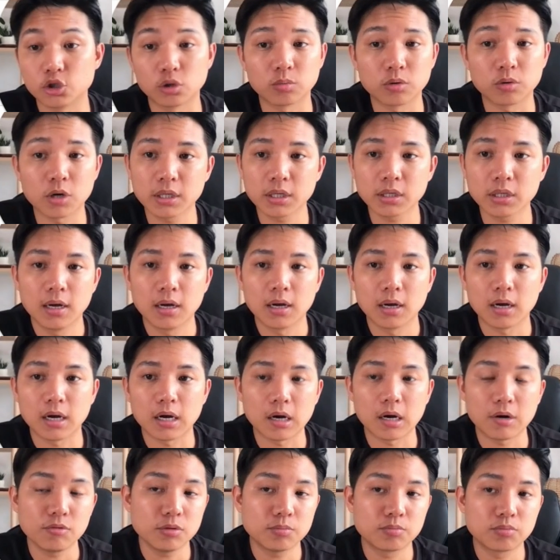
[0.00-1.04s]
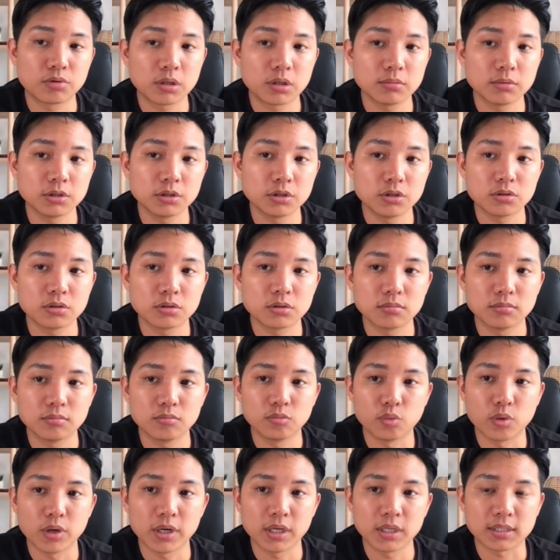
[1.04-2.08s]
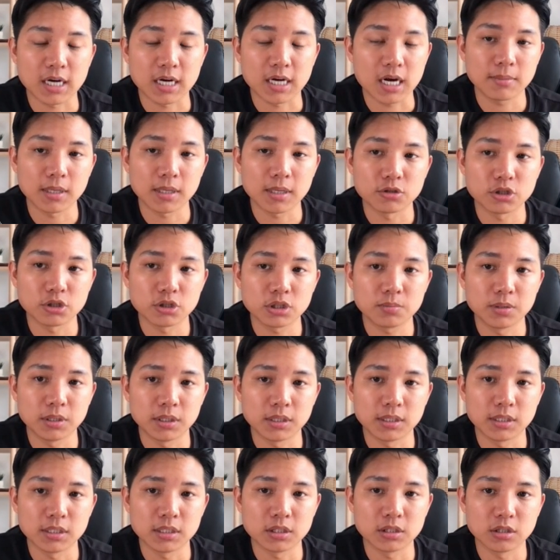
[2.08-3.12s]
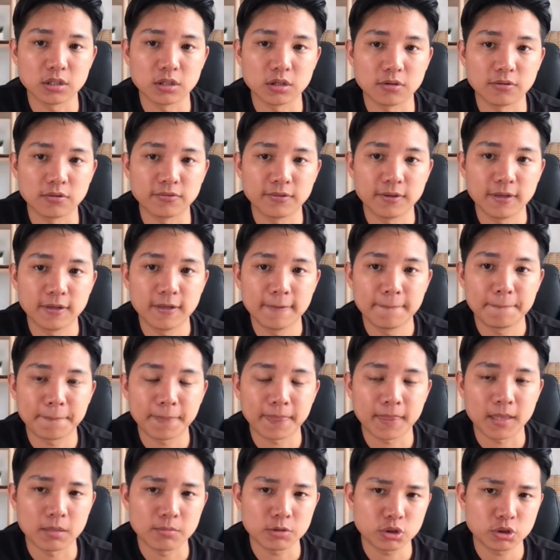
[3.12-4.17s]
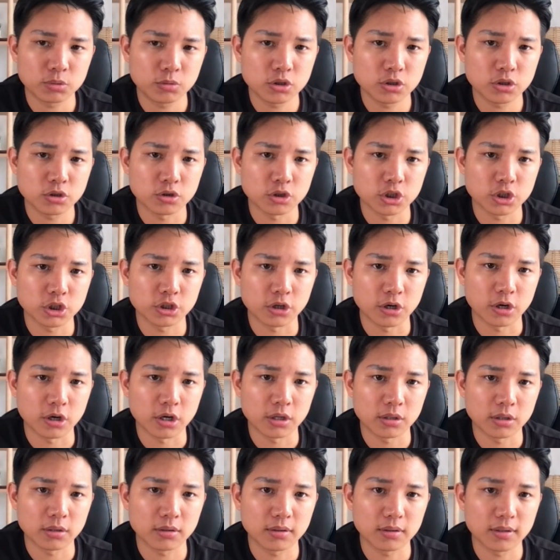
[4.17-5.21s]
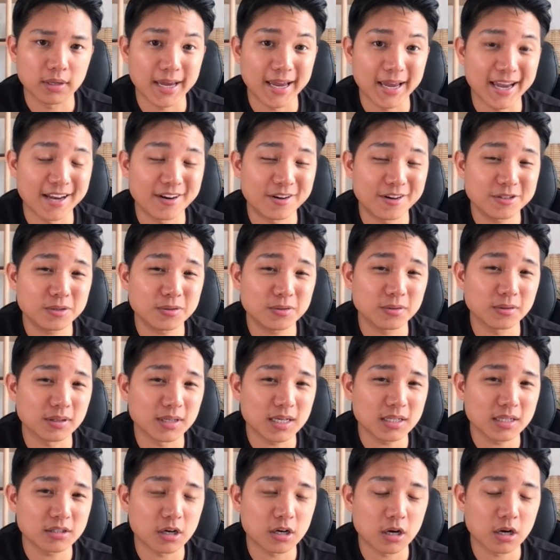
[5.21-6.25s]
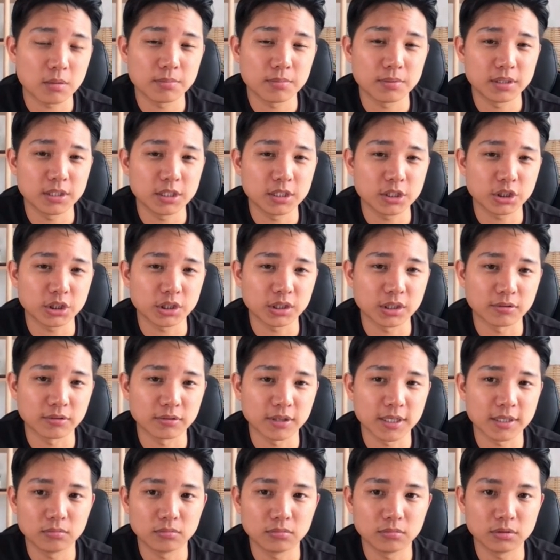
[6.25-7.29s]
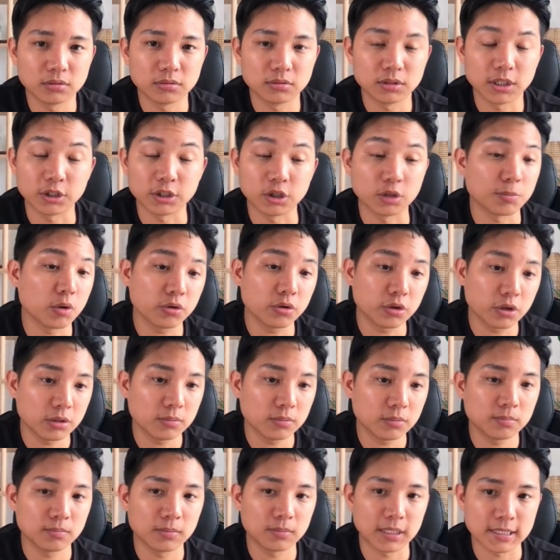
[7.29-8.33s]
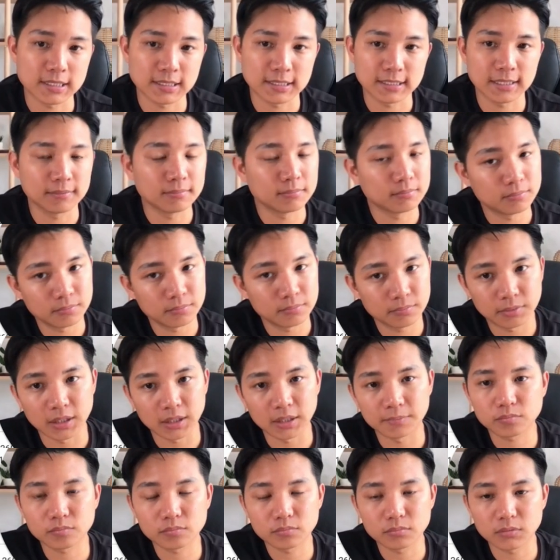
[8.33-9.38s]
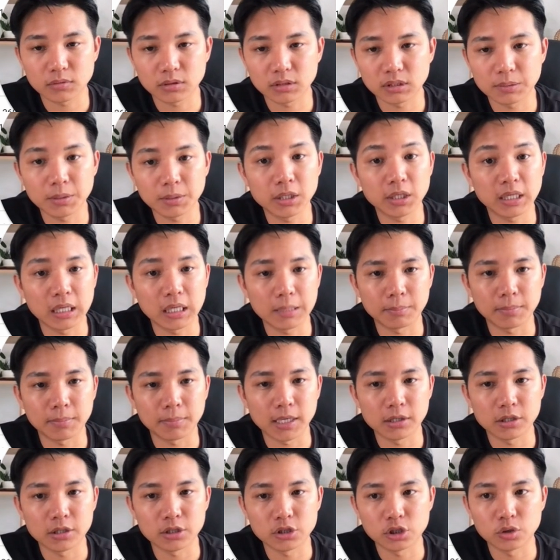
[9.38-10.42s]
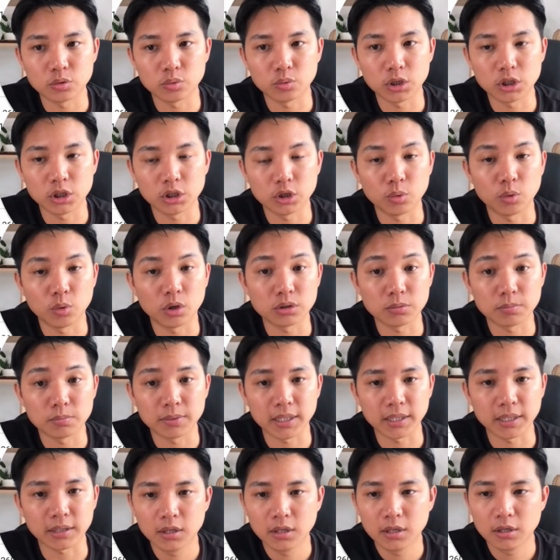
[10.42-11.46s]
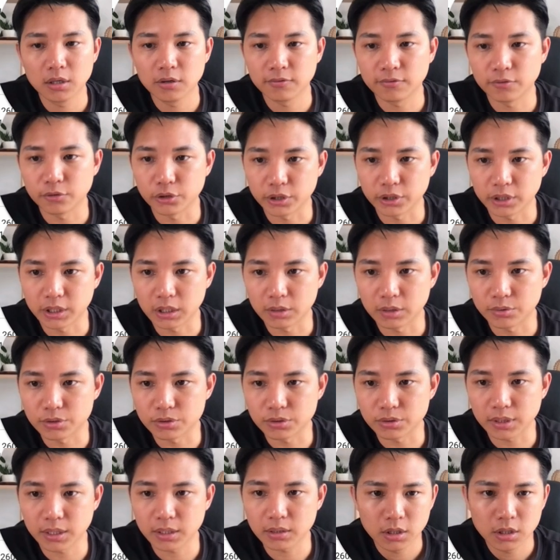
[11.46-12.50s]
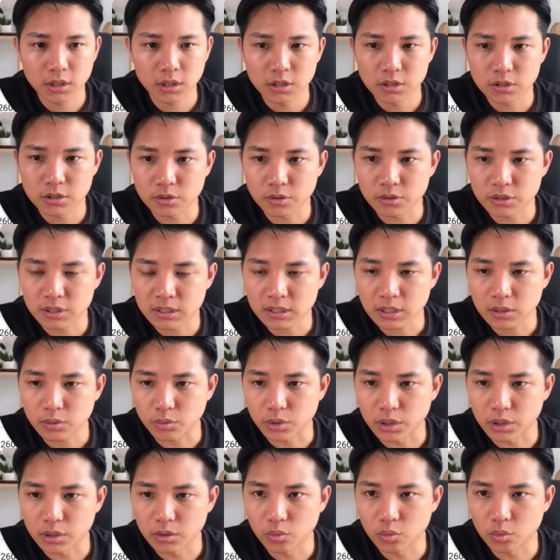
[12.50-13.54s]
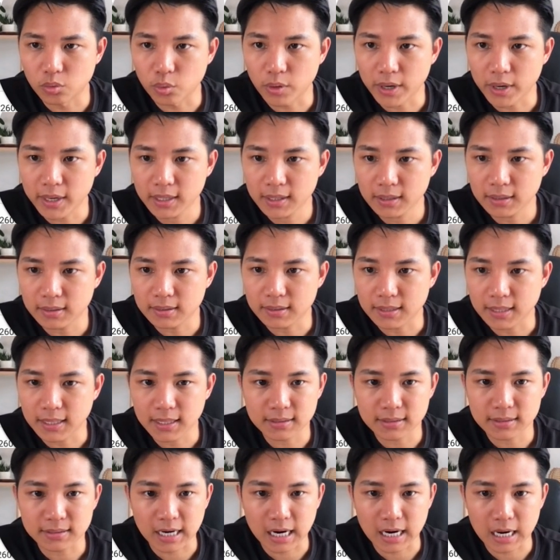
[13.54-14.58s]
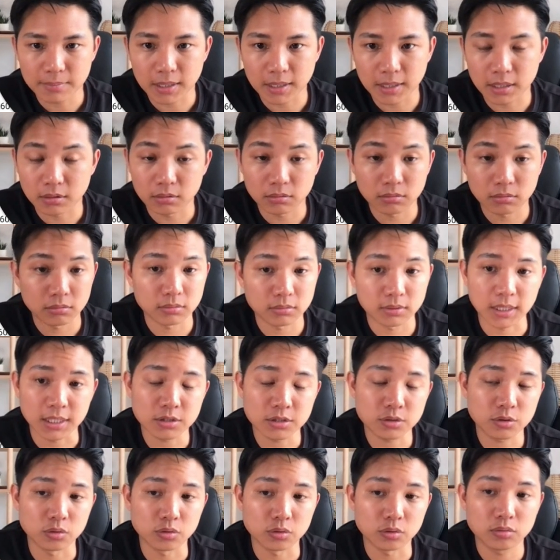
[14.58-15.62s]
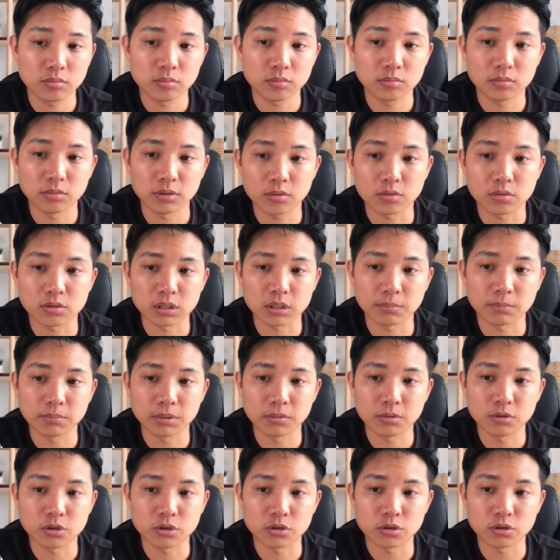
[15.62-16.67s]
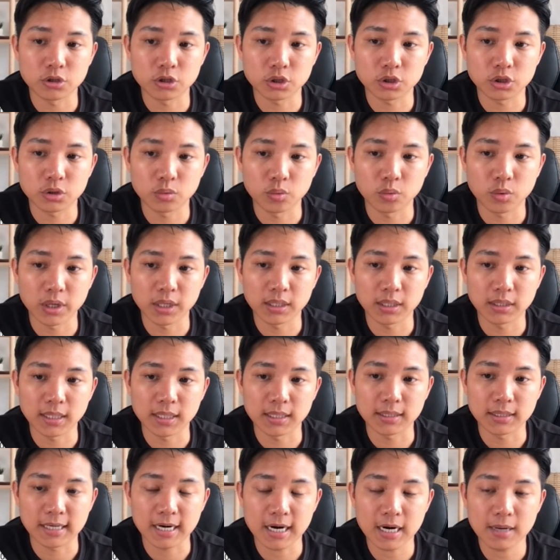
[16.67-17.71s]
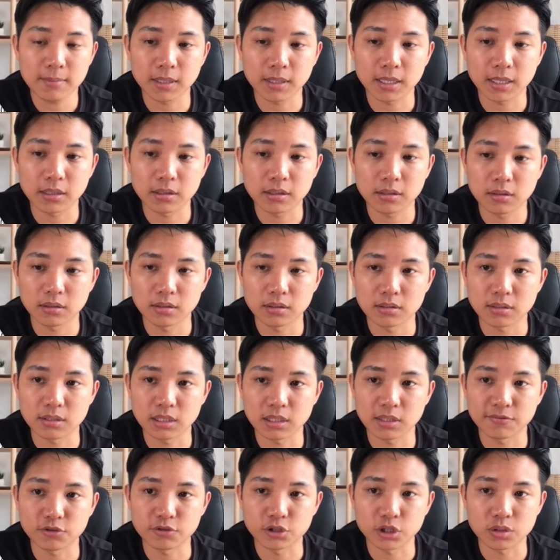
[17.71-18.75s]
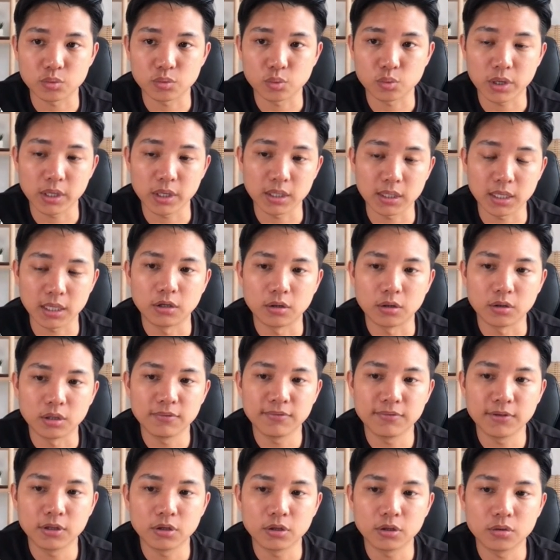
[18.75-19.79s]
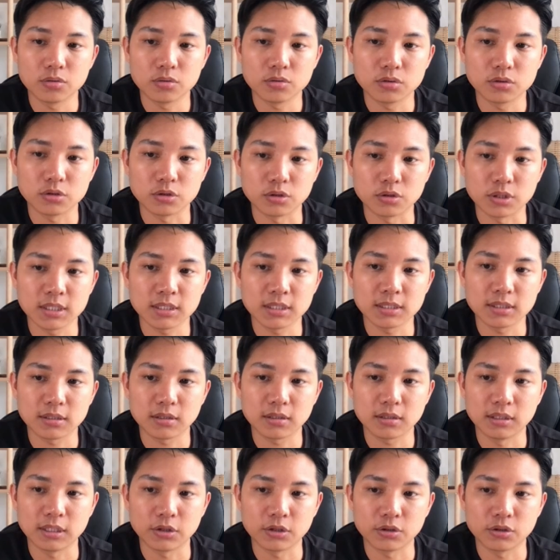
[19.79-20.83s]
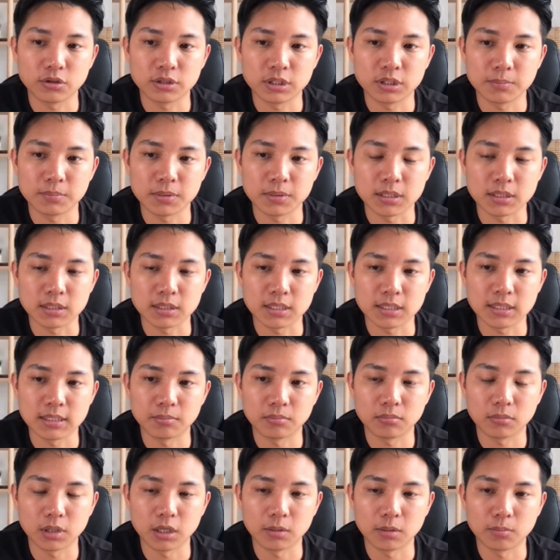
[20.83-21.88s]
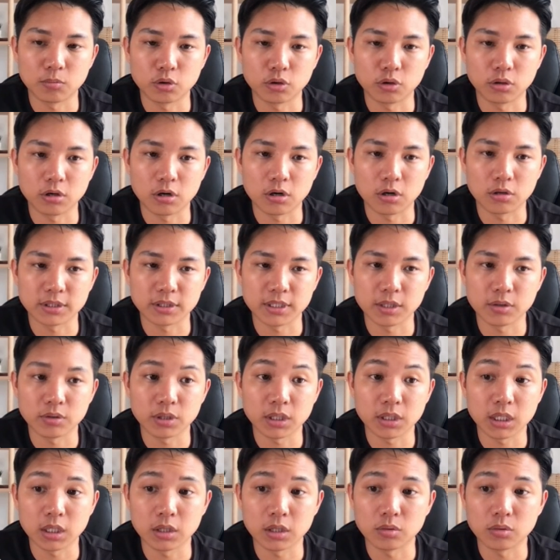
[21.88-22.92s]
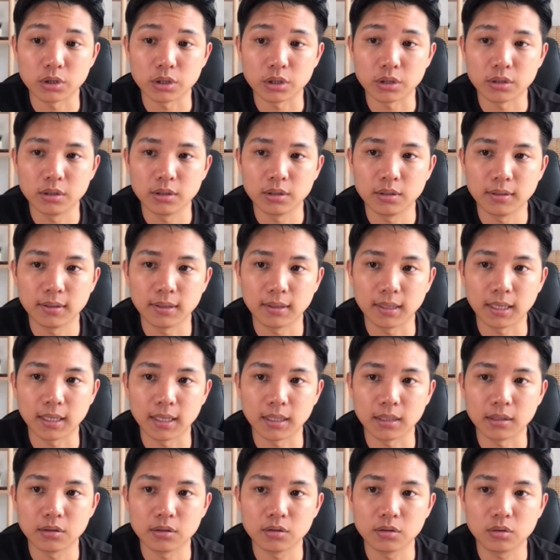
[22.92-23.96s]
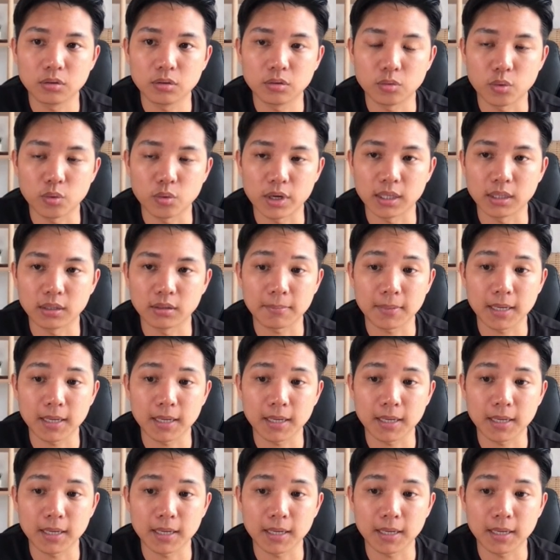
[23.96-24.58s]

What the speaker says: product, I would probably use wedding timeline just because of how much more search there are and also less competition, right? Like they're both good, like I said, but something to keep in mind as to what you want to pick for your keywords, okay? So here's another one, wedding day timeline. That's cool. Now some people search wedding day timeline instead of just wedding day. Even though, so this, another tip is this is a more long tail keyword than wedding,